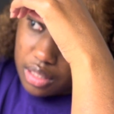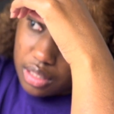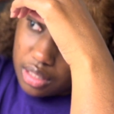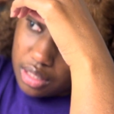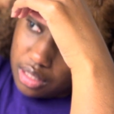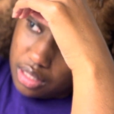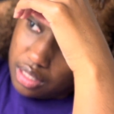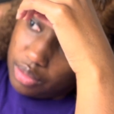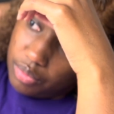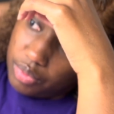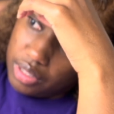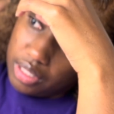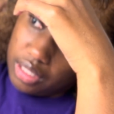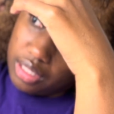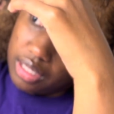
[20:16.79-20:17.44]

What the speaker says: Didn't really look